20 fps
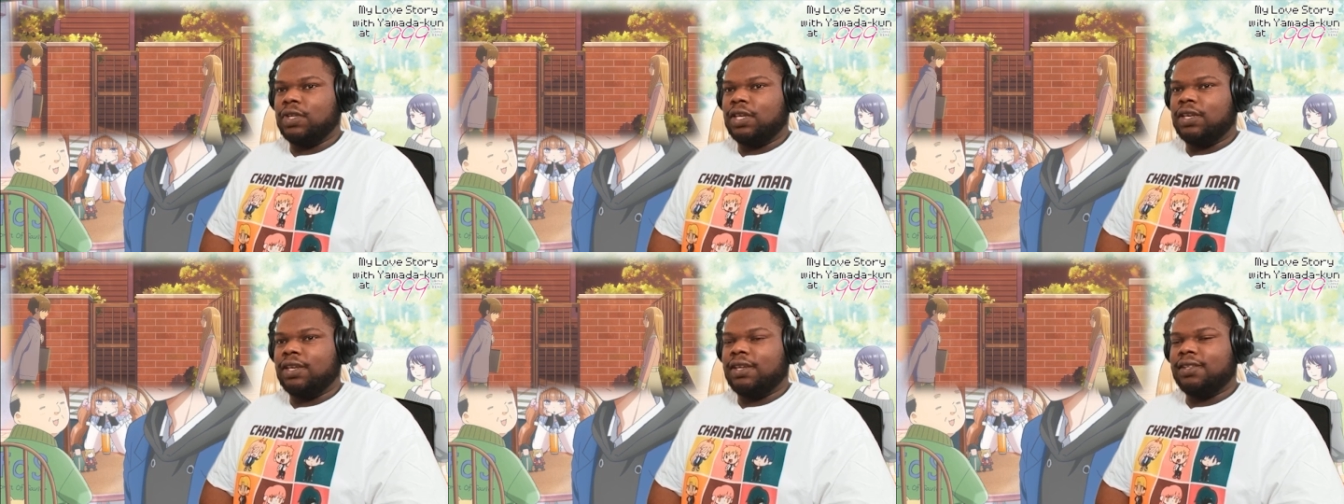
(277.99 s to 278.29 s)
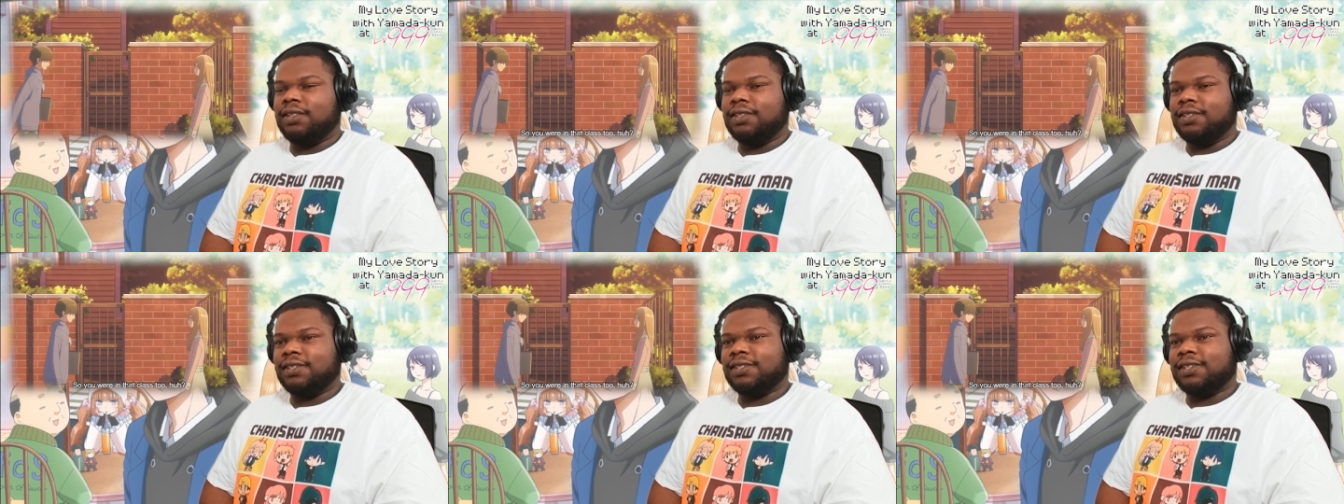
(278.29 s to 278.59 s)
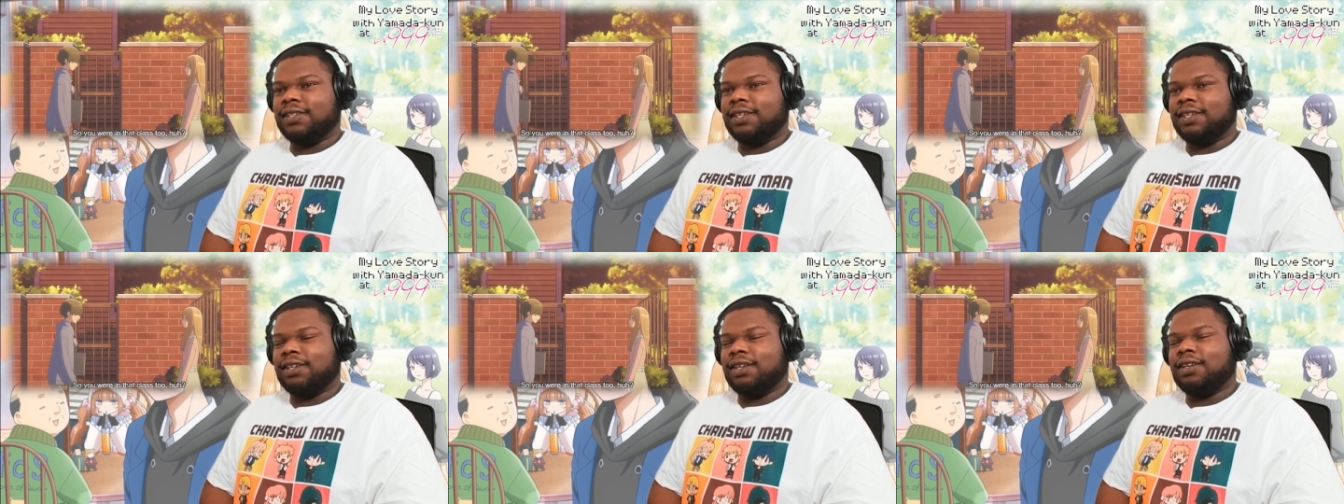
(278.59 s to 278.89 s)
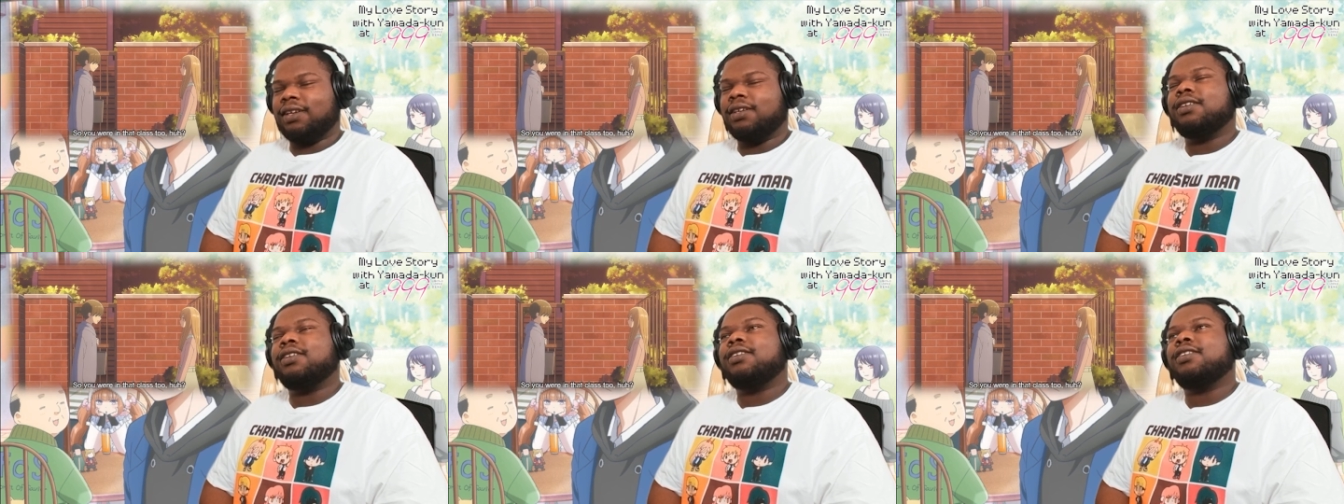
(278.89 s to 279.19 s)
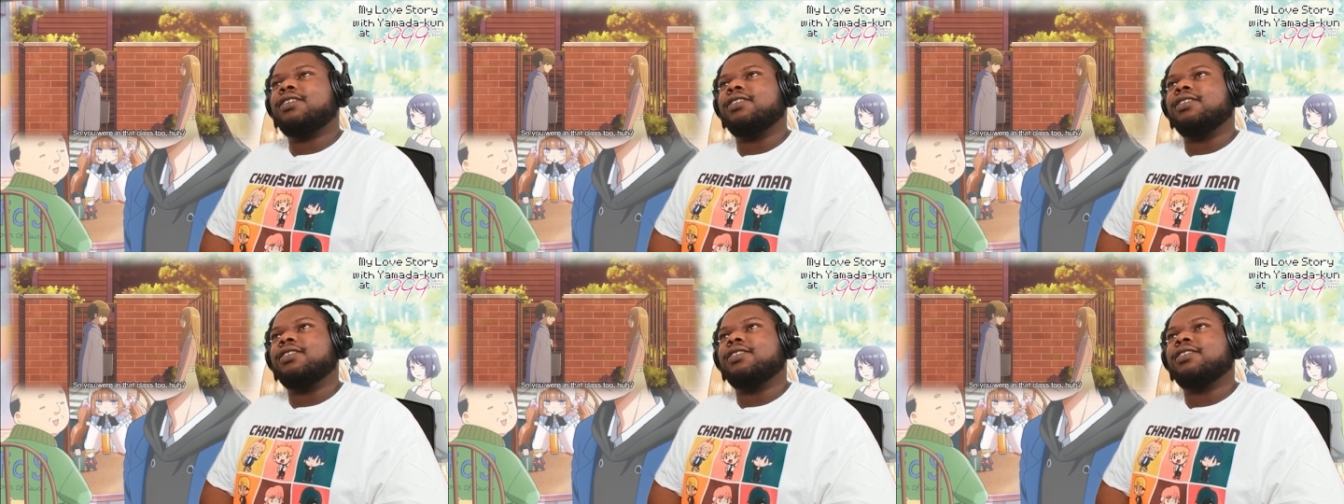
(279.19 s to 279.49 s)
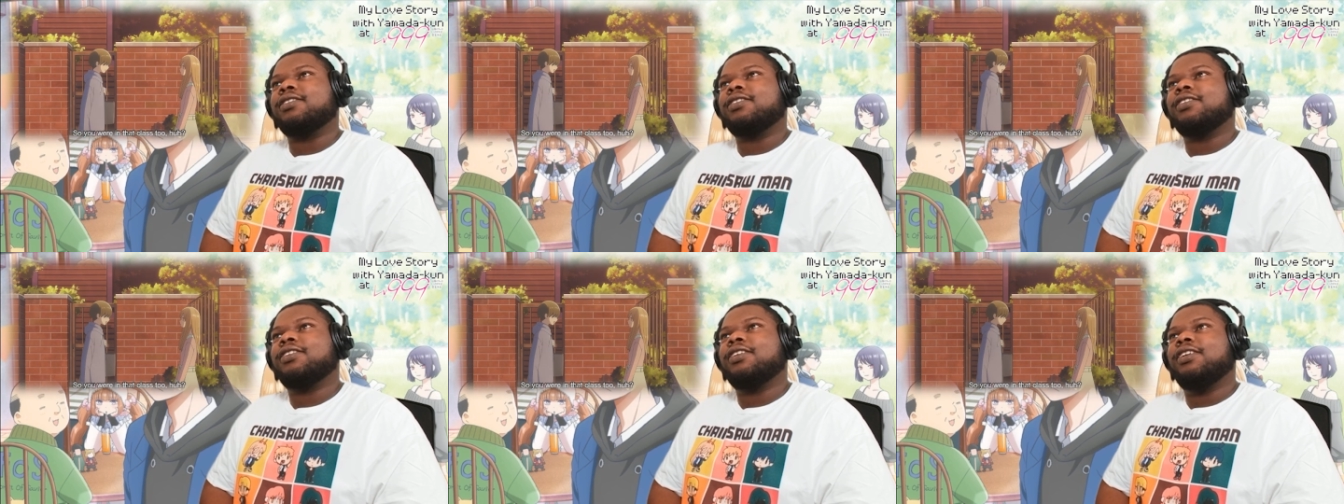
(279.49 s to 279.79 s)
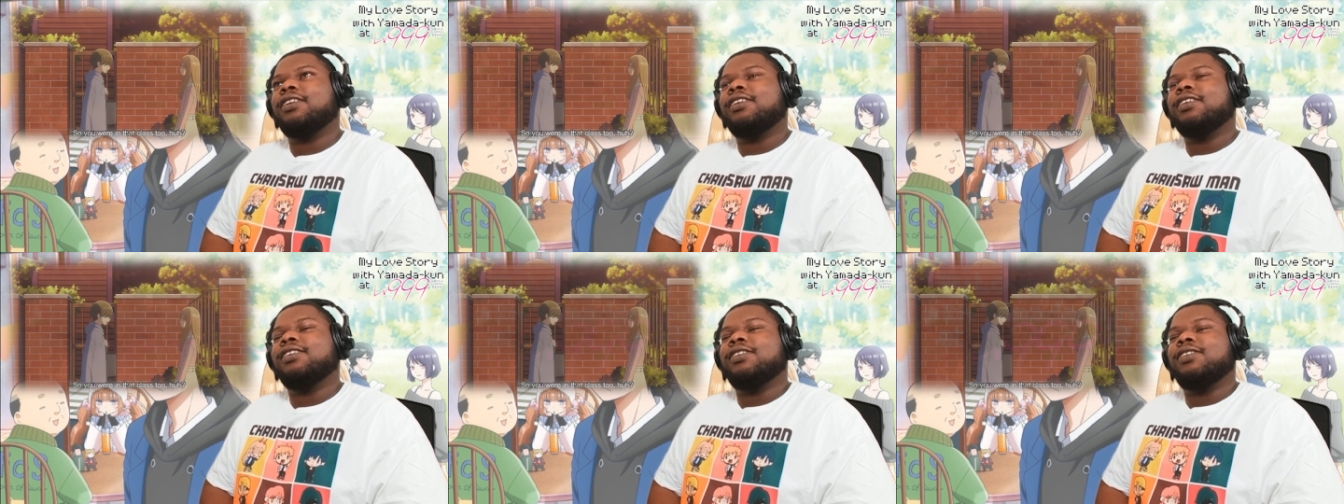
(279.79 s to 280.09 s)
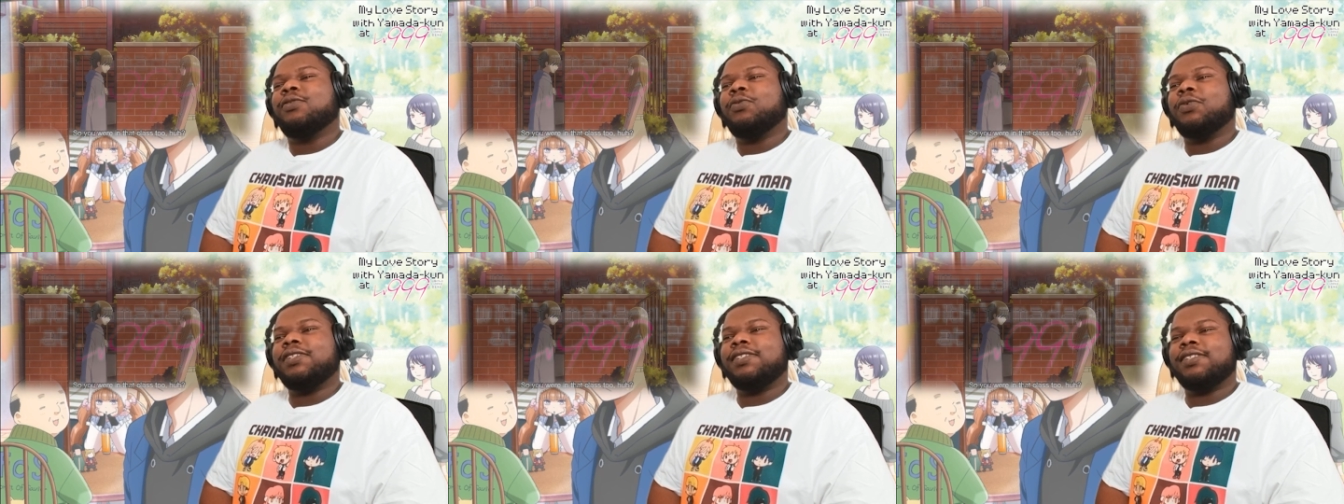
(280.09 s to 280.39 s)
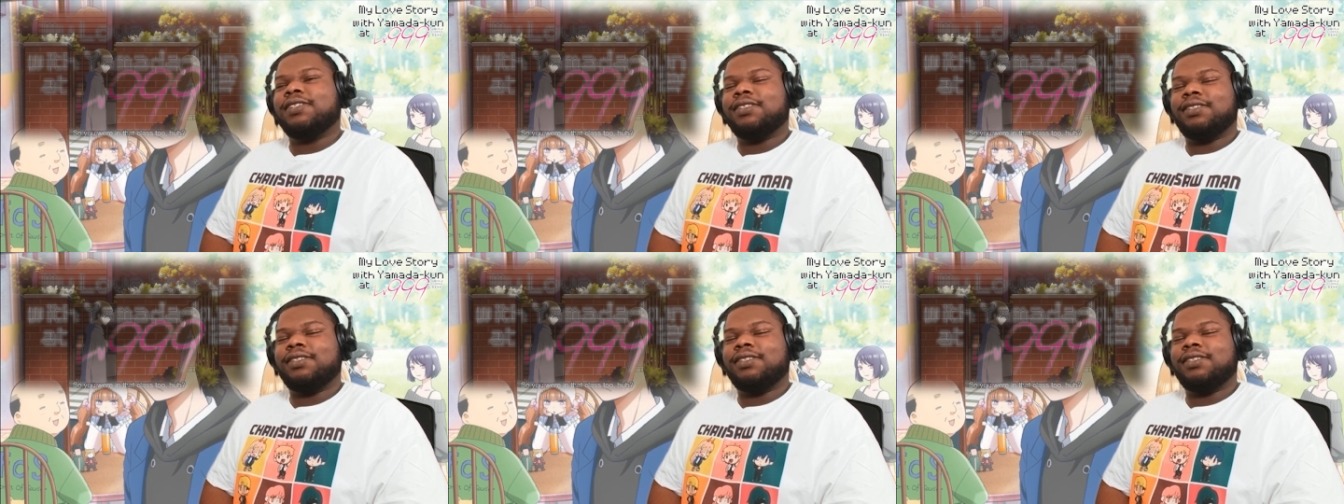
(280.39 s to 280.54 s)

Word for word: He looks like oh what's